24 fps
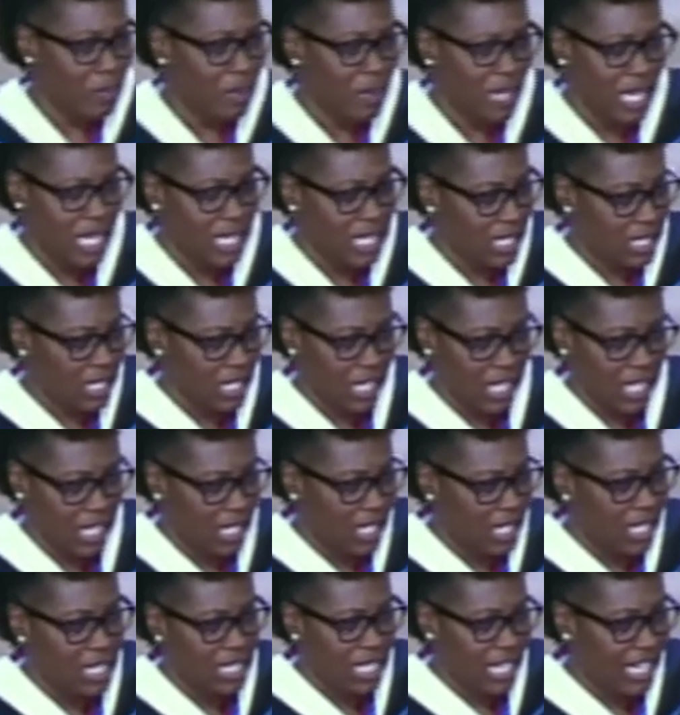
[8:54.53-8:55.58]
because it's a
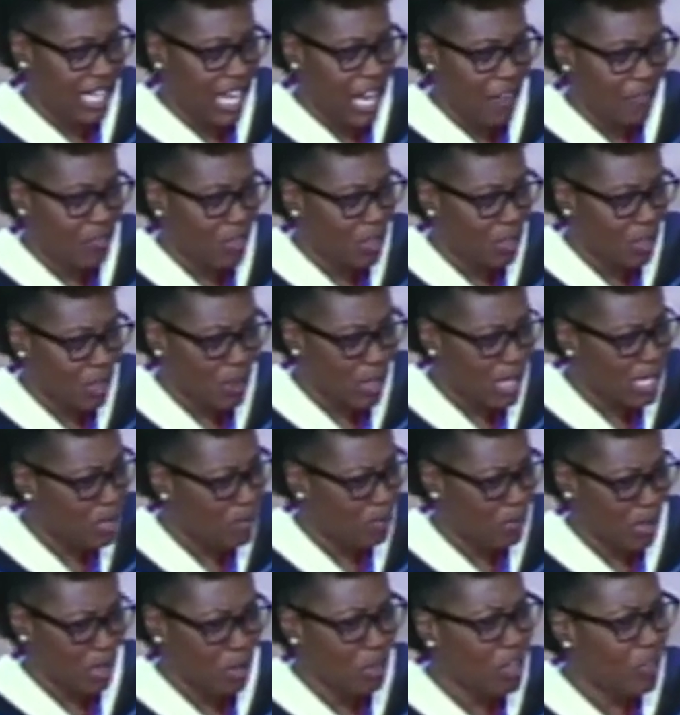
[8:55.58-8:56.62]
good Sunday afternoon. It's
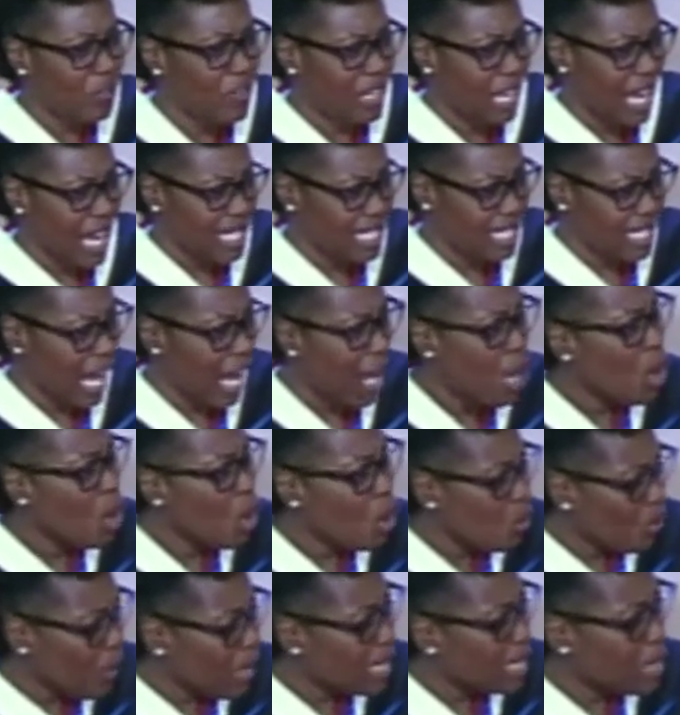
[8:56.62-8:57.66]
beautiful outside.
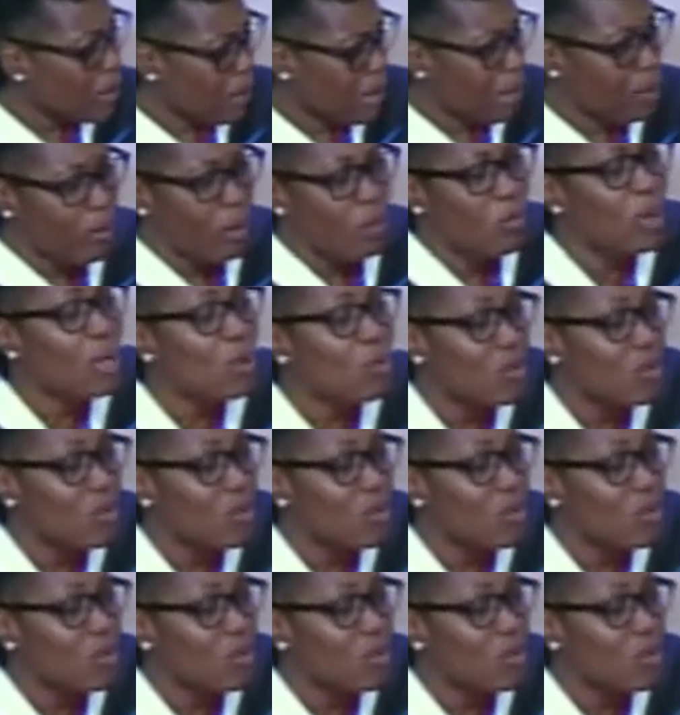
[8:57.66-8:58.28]
But we're